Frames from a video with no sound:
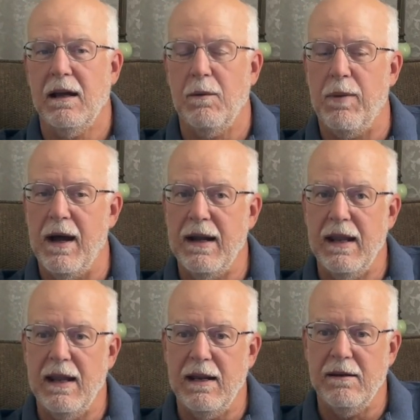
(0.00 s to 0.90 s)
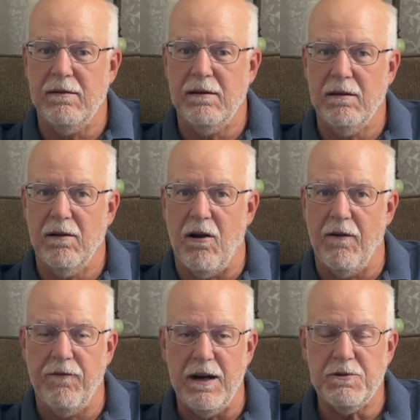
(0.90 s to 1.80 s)
But in our
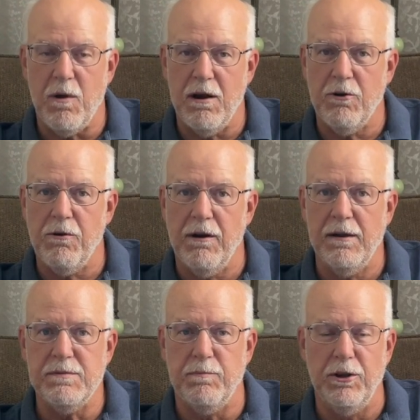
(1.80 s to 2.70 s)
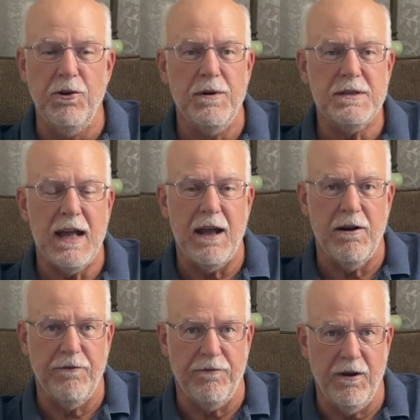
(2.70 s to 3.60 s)
freshwater aquariums, blue is not
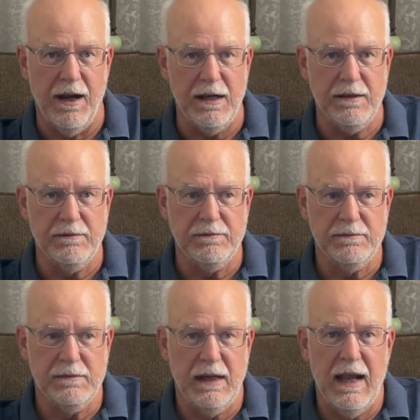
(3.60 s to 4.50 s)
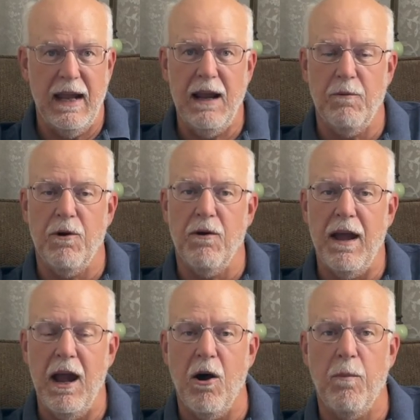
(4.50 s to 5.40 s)
our friend. It will
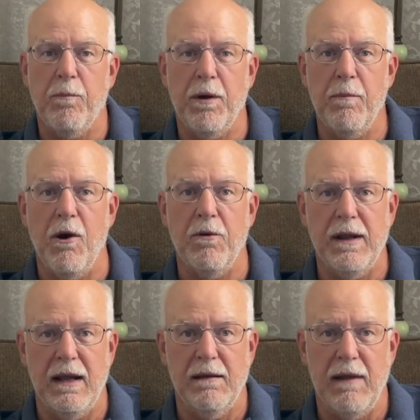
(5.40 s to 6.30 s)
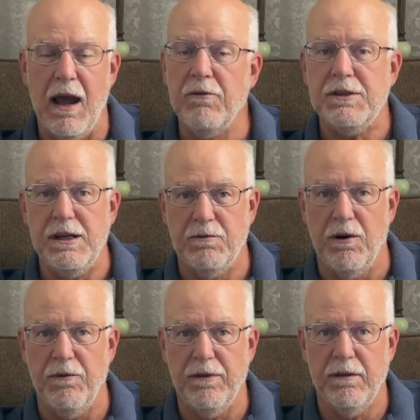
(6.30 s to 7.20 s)
help promote algae
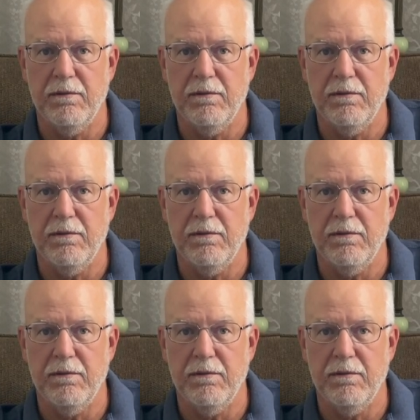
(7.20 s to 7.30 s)
growth